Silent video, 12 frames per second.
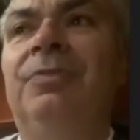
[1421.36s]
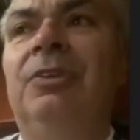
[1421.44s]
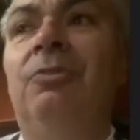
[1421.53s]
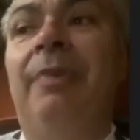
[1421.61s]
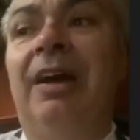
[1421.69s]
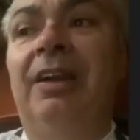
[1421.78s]

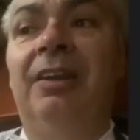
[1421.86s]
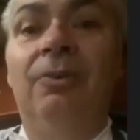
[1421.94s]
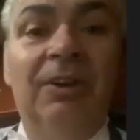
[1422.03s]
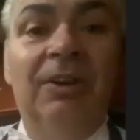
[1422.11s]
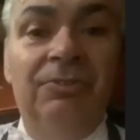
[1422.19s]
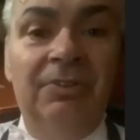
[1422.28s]
buying
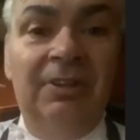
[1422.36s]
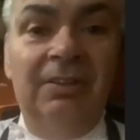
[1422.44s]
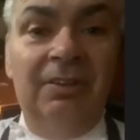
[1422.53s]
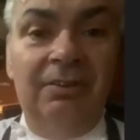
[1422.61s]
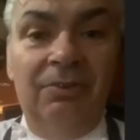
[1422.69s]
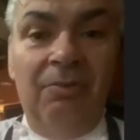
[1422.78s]
what you need.
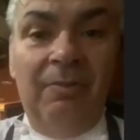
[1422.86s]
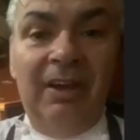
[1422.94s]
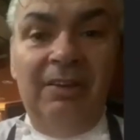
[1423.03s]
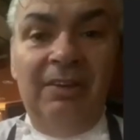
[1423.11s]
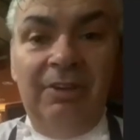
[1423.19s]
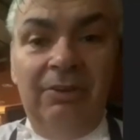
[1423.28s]
Don't
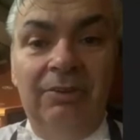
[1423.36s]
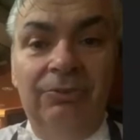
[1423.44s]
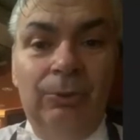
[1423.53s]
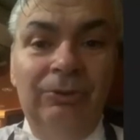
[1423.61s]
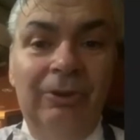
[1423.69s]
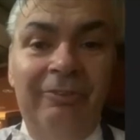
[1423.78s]
buy because
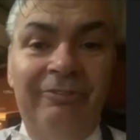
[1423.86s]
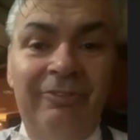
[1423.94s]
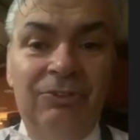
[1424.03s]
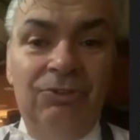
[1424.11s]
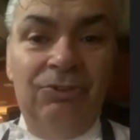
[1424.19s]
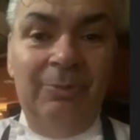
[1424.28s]
you want your
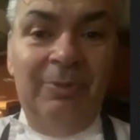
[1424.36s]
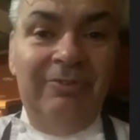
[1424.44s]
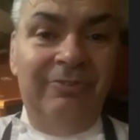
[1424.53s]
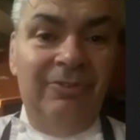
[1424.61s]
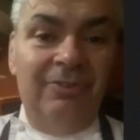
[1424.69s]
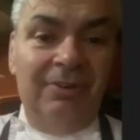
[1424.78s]
fridge to be
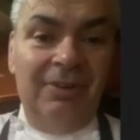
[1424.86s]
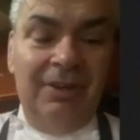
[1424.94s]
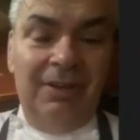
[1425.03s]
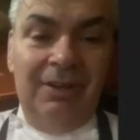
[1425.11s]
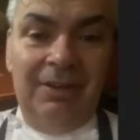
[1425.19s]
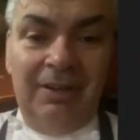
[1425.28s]
full.
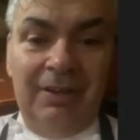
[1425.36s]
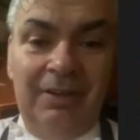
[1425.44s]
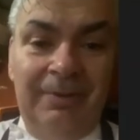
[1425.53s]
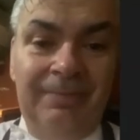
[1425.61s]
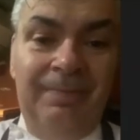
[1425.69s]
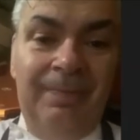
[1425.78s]

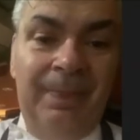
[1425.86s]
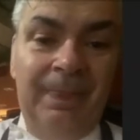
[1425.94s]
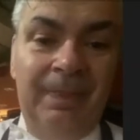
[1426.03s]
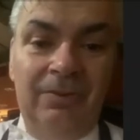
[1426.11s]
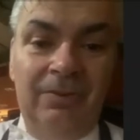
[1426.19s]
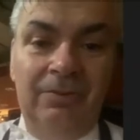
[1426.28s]

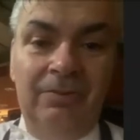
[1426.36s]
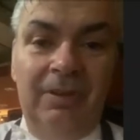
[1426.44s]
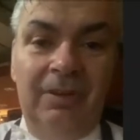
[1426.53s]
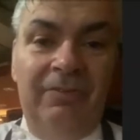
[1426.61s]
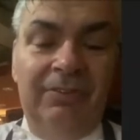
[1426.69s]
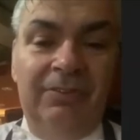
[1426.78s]

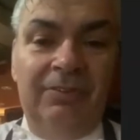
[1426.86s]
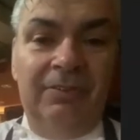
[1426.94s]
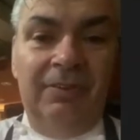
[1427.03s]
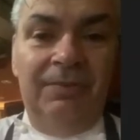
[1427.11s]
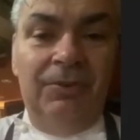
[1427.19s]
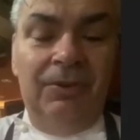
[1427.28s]
If
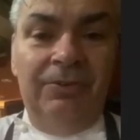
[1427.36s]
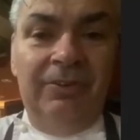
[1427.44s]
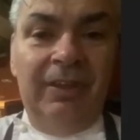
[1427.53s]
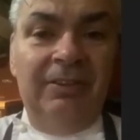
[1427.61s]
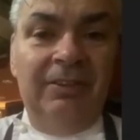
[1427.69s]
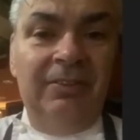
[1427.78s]
the
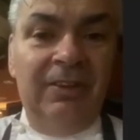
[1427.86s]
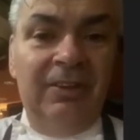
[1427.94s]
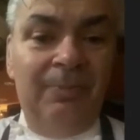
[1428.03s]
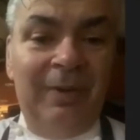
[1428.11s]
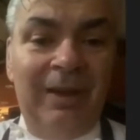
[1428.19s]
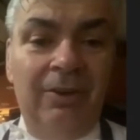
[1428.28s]
date is
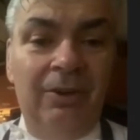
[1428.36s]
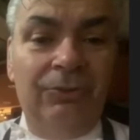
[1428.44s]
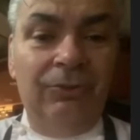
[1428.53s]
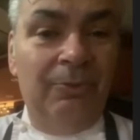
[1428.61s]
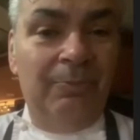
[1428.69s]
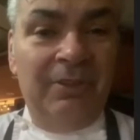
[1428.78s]
expired,
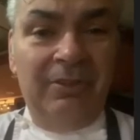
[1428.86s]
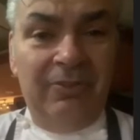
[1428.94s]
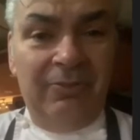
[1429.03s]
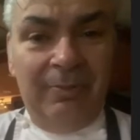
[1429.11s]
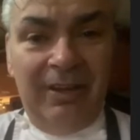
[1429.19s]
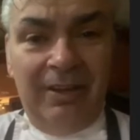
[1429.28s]
doesn't mean
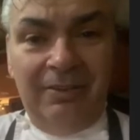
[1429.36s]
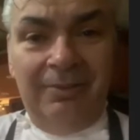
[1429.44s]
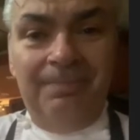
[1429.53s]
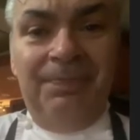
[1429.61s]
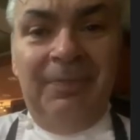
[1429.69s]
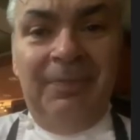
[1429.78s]
it's bad.
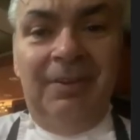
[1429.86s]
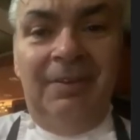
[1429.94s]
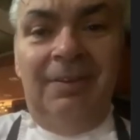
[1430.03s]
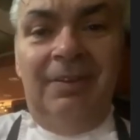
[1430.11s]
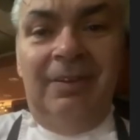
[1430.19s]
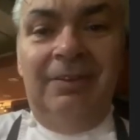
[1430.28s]

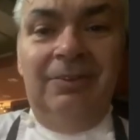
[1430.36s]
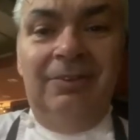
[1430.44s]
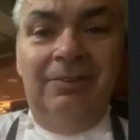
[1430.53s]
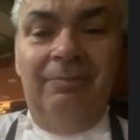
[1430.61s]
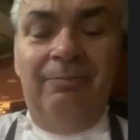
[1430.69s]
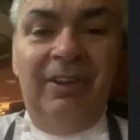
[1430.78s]

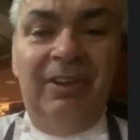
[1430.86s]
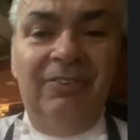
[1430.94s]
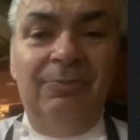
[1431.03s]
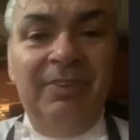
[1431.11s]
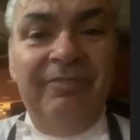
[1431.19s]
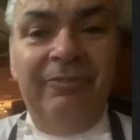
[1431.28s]

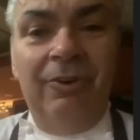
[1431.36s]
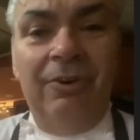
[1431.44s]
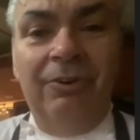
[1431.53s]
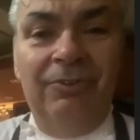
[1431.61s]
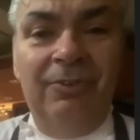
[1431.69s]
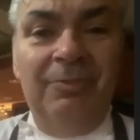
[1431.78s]
Best before
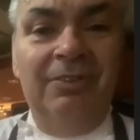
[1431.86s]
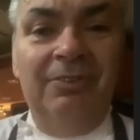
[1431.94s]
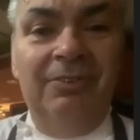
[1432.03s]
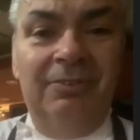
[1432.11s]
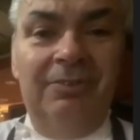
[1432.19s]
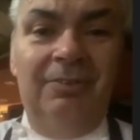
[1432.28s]
doesn't mean
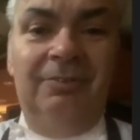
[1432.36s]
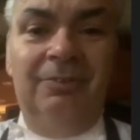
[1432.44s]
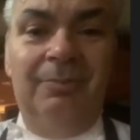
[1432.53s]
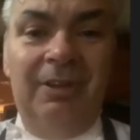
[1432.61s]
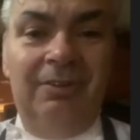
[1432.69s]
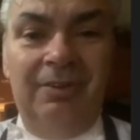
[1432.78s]
it's going to make.